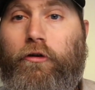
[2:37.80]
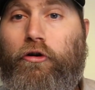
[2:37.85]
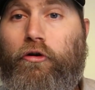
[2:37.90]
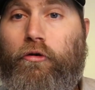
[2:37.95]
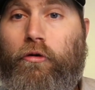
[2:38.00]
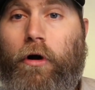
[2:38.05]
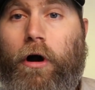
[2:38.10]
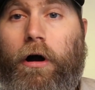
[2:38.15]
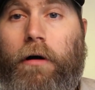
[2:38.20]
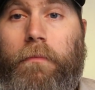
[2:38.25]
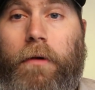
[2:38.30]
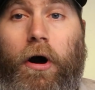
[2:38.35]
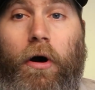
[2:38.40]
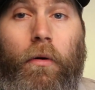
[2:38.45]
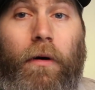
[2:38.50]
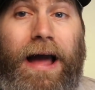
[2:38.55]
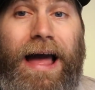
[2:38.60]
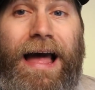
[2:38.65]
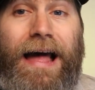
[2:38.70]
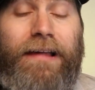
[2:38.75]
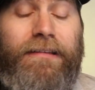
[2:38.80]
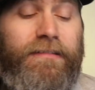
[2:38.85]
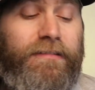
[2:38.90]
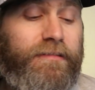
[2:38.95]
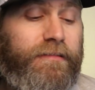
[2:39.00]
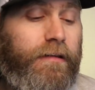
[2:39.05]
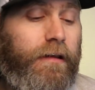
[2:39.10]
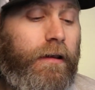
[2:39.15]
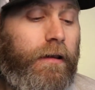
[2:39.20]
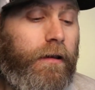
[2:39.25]
Chrome
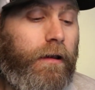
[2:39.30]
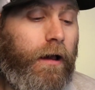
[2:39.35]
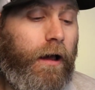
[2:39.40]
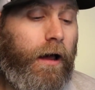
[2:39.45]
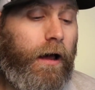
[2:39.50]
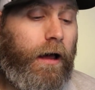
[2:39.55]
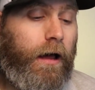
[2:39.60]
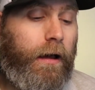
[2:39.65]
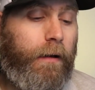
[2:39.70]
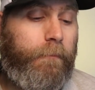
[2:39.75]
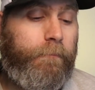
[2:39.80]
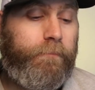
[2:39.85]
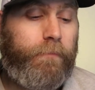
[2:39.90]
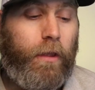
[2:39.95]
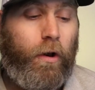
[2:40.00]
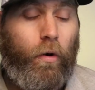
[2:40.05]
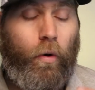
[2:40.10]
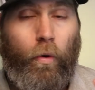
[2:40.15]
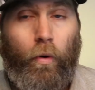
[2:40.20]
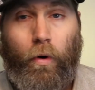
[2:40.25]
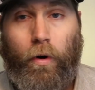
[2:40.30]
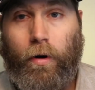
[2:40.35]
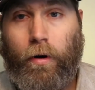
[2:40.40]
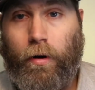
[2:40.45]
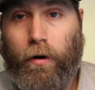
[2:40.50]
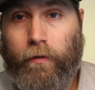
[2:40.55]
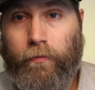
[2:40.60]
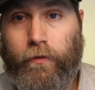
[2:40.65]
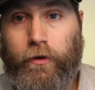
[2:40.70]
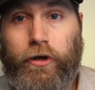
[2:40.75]
OS um,
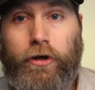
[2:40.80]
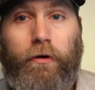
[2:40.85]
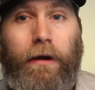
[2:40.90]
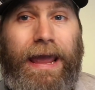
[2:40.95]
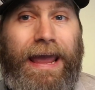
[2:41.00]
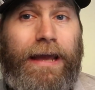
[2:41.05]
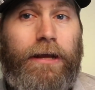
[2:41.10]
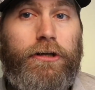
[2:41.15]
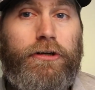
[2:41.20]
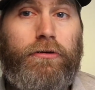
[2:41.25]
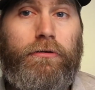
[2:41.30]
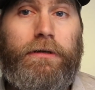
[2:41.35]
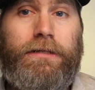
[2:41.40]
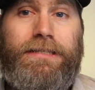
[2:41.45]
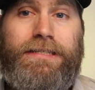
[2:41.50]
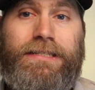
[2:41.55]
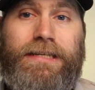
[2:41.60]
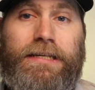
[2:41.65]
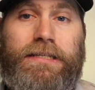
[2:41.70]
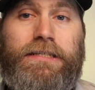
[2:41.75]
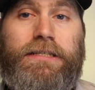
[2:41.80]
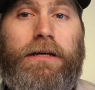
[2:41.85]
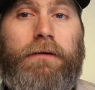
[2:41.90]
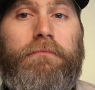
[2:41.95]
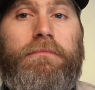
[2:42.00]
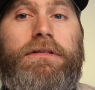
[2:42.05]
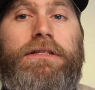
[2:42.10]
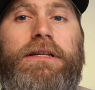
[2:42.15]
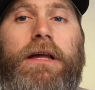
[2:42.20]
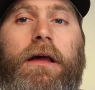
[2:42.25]
or the new Android
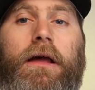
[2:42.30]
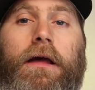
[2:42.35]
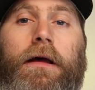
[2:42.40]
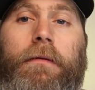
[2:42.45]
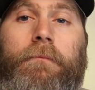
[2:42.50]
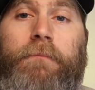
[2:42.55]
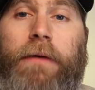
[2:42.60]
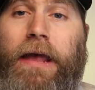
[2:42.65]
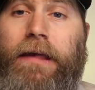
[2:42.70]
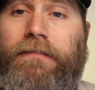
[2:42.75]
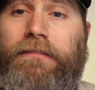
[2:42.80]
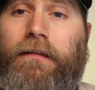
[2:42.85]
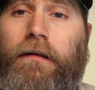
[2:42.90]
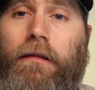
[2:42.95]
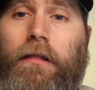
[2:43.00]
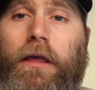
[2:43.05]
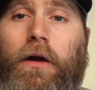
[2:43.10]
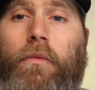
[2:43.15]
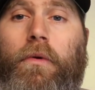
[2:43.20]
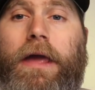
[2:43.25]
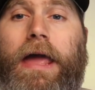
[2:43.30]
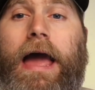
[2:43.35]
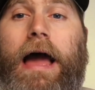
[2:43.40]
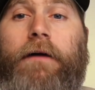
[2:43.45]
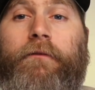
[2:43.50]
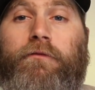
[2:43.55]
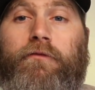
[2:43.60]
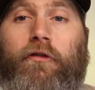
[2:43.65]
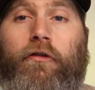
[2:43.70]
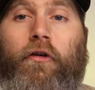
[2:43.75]
systems. Basically, we
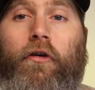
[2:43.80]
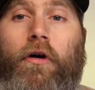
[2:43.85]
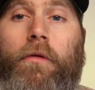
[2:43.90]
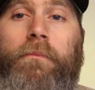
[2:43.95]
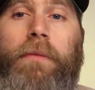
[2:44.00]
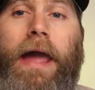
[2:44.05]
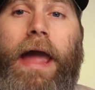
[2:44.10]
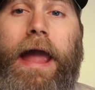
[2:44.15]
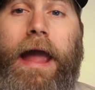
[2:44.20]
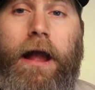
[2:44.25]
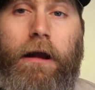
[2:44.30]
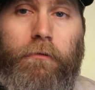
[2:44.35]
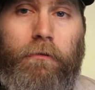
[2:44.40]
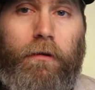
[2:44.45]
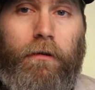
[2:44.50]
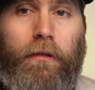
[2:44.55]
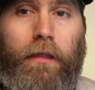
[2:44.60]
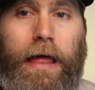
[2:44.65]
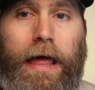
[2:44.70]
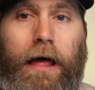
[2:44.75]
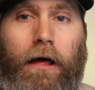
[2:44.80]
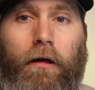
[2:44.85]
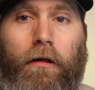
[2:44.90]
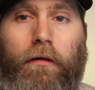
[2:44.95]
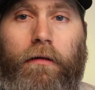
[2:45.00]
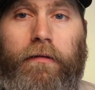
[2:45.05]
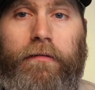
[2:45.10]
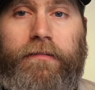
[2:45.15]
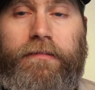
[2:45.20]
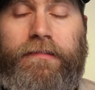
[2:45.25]
have two
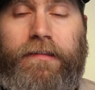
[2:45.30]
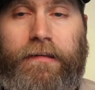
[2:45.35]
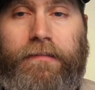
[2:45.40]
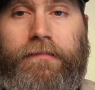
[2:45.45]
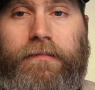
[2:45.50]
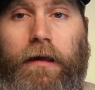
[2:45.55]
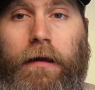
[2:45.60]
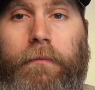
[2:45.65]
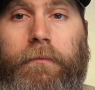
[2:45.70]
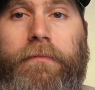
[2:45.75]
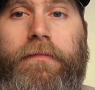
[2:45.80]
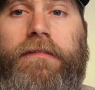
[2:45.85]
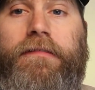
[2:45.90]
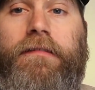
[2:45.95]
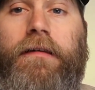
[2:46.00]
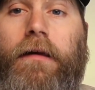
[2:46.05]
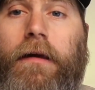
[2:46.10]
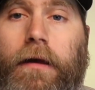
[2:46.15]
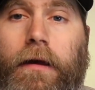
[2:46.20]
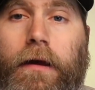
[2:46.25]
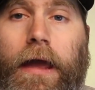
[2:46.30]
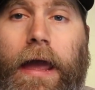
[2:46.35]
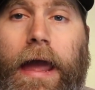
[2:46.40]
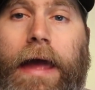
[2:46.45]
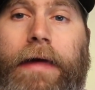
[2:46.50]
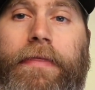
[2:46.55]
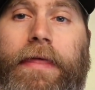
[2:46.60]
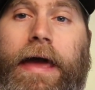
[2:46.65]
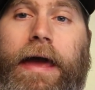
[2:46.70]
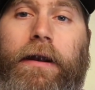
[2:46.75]
parallel systems.
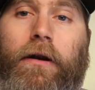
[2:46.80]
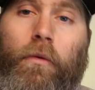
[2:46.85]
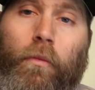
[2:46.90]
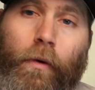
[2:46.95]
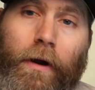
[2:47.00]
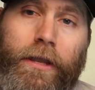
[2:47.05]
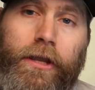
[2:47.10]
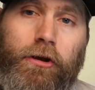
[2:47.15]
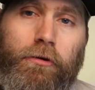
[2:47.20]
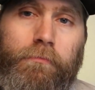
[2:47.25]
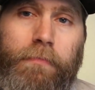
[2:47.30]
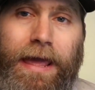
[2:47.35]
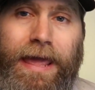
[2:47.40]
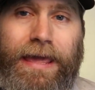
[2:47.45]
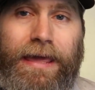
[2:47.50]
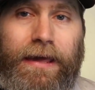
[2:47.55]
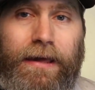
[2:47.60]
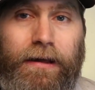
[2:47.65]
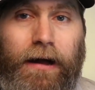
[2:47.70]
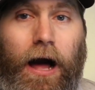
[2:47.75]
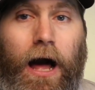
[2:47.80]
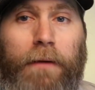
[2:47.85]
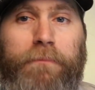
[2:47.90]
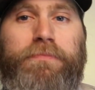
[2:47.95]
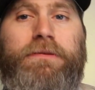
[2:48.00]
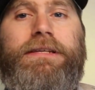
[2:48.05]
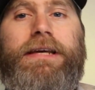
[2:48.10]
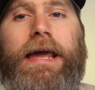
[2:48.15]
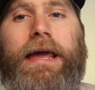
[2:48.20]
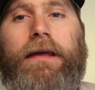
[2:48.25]
And then when you're making
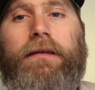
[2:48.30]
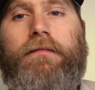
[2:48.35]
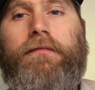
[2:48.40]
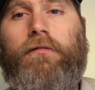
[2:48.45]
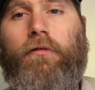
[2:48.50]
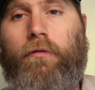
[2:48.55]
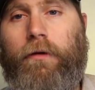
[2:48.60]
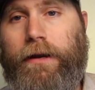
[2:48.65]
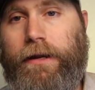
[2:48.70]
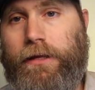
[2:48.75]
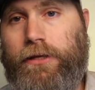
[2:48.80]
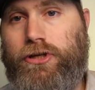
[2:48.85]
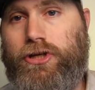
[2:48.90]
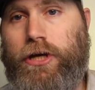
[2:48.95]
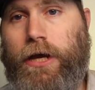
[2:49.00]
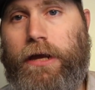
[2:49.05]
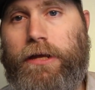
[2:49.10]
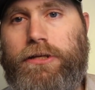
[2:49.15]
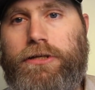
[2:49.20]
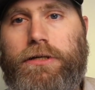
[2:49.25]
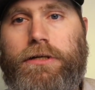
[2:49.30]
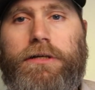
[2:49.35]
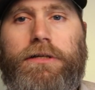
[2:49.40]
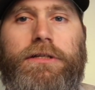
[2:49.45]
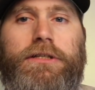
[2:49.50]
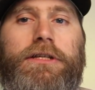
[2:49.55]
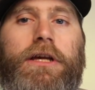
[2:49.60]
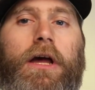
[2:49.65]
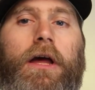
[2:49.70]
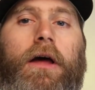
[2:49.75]
updates or any
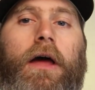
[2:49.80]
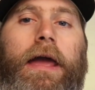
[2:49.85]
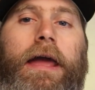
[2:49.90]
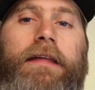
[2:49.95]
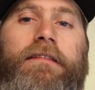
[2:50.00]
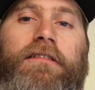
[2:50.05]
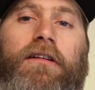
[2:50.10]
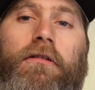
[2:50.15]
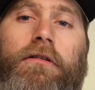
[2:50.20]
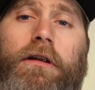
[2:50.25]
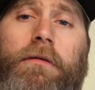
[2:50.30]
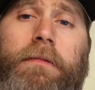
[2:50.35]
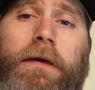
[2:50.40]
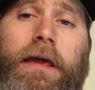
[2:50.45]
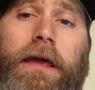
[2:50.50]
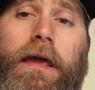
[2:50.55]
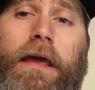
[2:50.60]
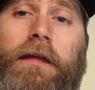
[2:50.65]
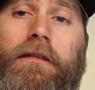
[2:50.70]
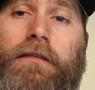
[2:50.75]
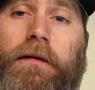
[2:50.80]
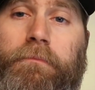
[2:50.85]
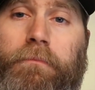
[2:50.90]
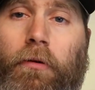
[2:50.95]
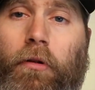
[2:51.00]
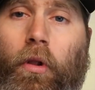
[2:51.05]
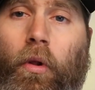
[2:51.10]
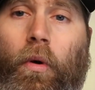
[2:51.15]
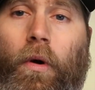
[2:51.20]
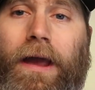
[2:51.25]
changes, it's going to be
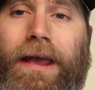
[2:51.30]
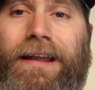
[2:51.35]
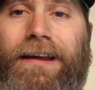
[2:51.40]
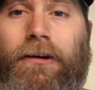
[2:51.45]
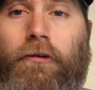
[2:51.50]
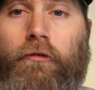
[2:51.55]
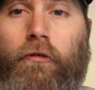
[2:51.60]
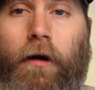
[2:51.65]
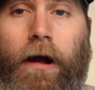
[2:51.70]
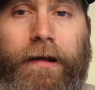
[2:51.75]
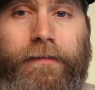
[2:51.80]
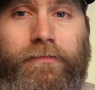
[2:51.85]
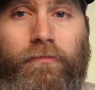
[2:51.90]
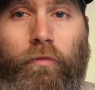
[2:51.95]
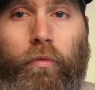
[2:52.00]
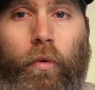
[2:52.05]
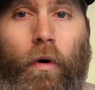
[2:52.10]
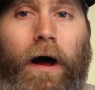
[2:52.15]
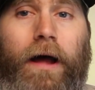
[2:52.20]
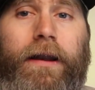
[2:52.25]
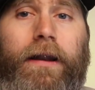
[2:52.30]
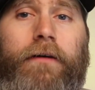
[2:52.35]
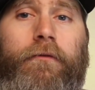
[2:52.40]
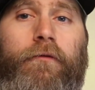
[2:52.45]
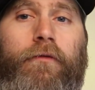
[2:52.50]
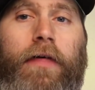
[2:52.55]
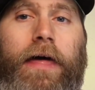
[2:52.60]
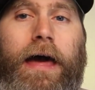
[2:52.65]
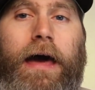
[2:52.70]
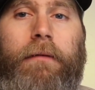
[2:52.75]
deployed across one
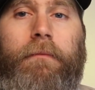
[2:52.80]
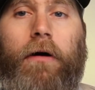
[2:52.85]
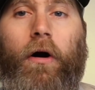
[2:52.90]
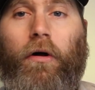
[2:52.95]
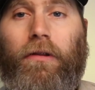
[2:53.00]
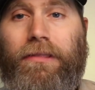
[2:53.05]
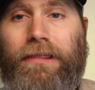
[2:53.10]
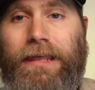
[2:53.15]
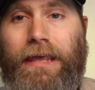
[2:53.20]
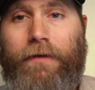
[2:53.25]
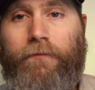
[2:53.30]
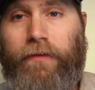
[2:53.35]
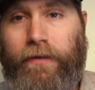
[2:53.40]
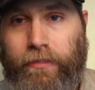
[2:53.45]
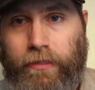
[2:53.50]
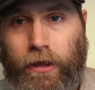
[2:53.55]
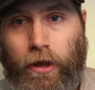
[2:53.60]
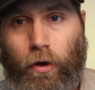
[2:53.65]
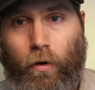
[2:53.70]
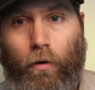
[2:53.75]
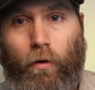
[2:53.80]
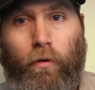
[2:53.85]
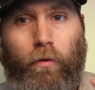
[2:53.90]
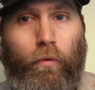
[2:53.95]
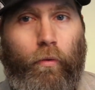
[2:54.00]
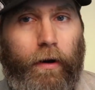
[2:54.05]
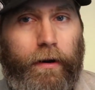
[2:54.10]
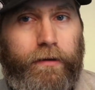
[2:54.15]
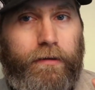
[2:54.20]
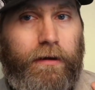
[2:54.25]
of them, leaving the
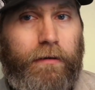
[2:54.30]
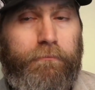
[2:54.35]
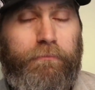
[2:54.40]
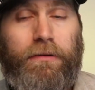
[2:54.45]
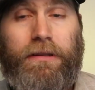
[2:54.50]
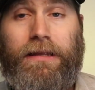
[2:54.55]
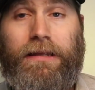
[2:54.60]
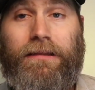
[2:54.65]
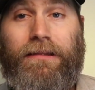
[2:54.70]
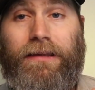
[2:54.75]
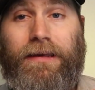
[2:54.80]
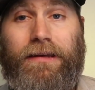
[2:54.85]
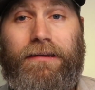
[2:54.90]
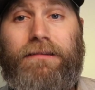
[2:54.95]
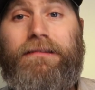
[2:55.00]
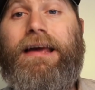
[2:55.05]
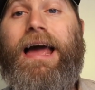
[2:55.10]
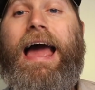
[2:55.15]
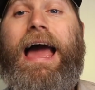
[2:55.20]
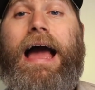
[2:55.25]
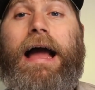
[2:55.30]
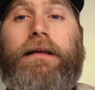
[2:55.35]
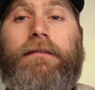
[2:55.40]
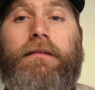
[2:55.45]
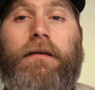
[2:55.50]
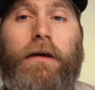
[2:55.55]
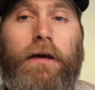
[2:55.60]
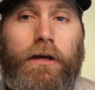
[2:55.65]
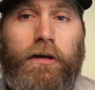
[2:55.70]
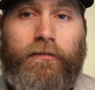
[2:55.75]
old one completely
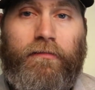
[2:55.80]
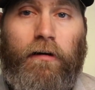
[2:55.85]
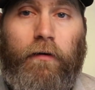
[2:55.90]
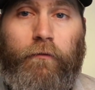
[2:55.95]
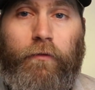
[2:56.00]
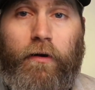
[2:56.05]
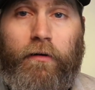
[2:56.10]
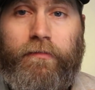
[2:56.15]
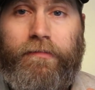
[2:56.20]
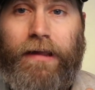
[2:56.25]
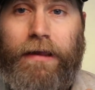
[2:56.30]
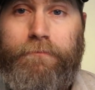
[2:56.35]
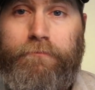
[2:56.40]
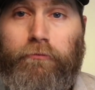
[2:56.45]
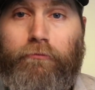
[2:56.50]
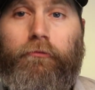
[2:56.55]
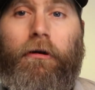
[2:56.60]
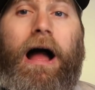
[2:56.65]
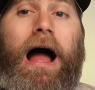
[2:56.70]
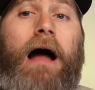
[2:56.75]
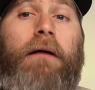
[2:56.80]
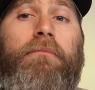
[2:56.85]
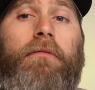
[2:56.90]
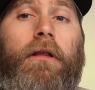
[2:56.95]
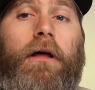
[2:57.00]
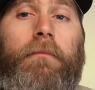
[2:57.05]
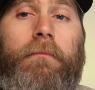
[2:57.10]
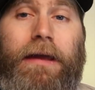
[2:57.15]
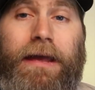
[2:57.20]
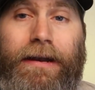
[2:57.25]
intact. So if there's a
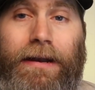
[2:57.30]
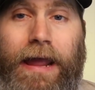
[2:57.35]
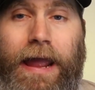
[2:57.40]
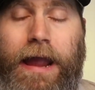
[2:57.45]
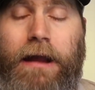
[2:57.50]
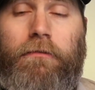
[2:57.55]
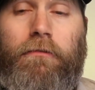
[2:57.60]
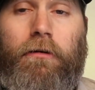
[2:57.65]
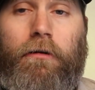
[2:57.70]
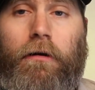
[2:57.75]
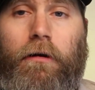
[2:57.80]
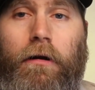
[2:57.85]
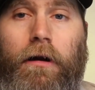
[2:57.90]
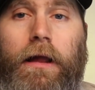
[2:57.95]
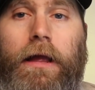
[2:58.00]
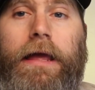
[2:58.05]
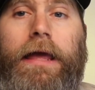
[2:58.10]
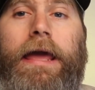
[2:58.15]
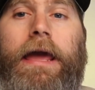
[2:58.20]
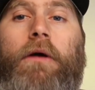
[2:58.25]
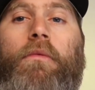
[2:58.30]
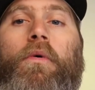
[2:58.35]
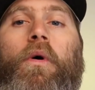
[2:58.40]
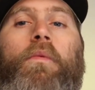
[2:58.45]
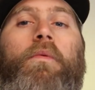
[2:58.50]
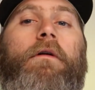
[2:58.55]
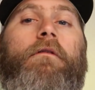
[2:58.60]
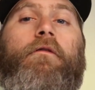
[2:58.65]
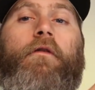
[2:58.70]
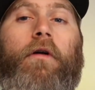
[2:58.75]
problem, an error, it
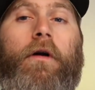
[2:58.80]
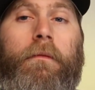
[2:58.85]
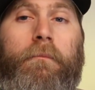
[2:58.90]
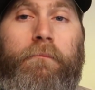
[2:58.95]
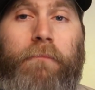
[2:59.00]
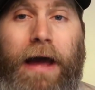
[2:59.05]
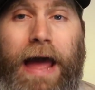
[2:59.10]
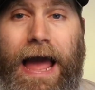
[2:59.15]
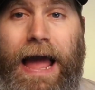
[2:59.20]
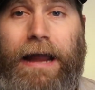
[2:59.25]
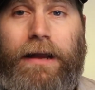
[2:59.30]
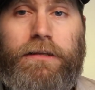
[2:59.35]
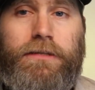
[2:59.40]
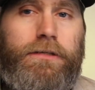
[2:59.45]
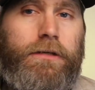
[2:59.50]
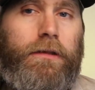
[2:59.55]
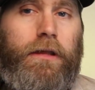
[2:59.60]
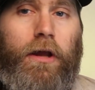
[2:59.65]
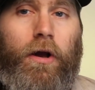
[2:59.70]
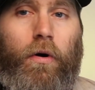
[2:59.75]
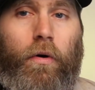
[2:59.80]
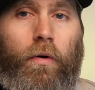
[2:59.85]
will revert back to the